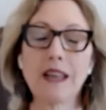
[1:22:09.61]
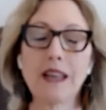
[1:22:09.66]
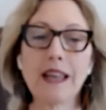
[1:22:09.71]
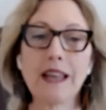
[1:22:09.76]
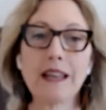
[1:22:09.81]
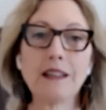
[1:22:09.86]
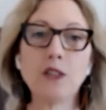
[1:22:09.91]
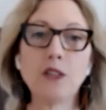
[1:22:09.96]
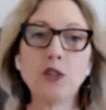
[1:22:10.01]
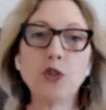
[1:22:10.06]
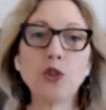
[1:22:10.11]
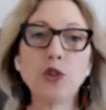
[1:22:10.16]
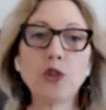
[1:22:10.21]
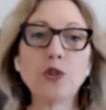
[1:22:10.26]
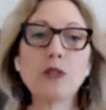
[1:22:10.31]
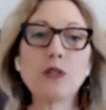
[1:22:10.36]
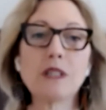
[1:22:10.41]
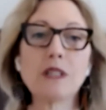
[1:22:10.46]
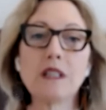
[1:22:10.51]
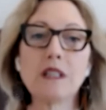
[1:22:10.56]
And you're going to
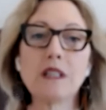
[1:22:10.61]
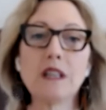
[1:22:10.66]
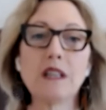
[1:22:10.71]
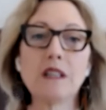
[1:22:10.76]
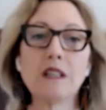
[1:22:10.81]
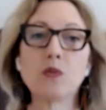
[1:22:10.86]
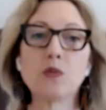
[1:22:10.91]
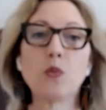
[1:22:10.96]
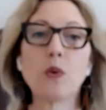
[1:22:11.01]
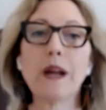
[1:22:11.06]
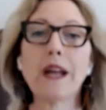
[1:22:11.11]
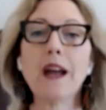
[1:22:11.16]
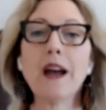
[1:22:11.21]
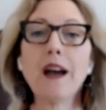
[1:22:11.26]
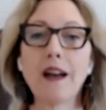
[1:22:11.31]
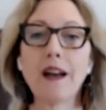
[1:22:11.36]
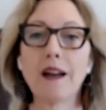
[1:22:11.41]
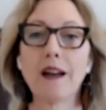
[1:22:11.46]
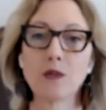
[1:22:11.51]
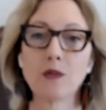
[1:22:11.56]
see his
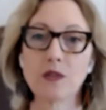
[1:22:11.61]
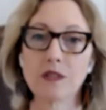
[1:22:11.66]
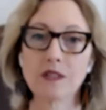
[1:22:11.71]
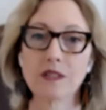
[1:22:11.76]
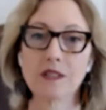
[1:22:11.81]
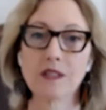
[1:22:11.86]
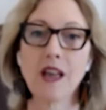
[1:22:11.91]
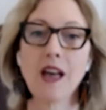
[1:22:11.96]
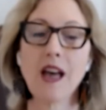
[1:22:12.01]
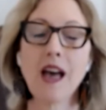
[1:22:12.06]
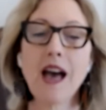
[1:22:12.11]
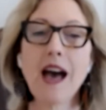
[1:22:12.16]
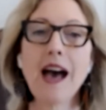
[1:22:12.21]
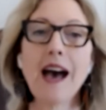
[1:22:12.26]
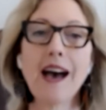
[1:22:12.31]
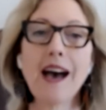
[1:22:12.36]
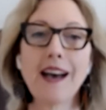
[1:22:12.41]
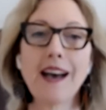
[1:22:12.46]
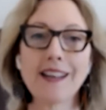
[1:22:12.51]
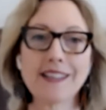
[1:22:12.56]
warehouse
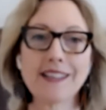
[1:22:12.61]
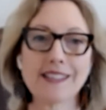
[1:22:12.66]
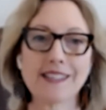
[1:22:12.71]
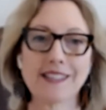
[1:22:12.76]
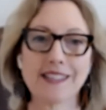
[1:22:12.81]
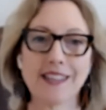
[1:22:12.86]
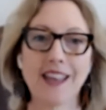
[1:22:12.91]
has